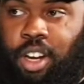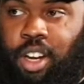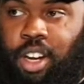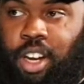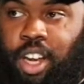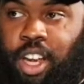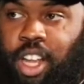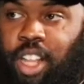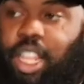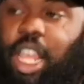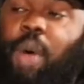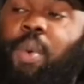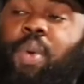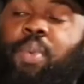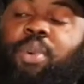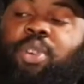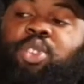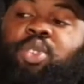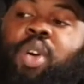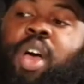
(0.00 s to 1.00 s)
that we were
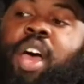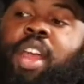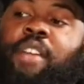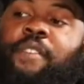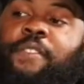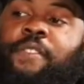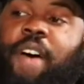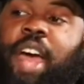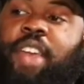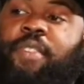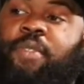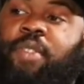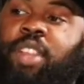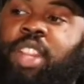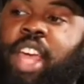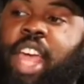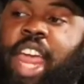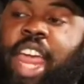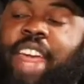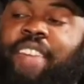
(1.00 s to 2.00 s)
trying to fight for the
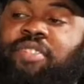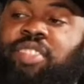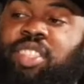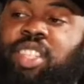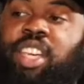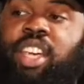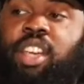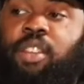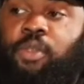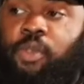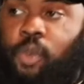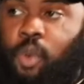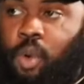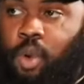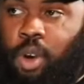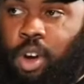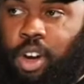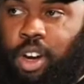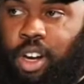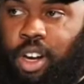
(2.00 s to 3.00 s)
8th seed for?
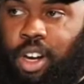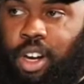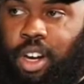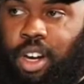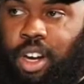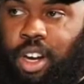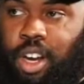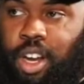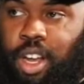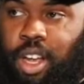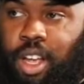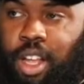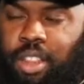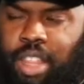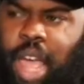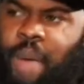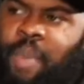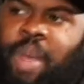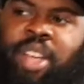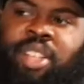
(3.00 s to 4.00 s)
That
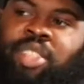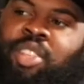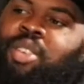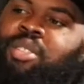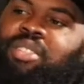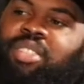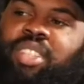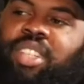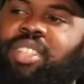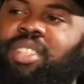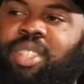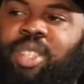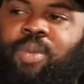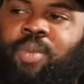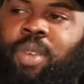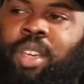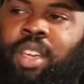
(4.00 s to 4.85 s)
makes no sense to me.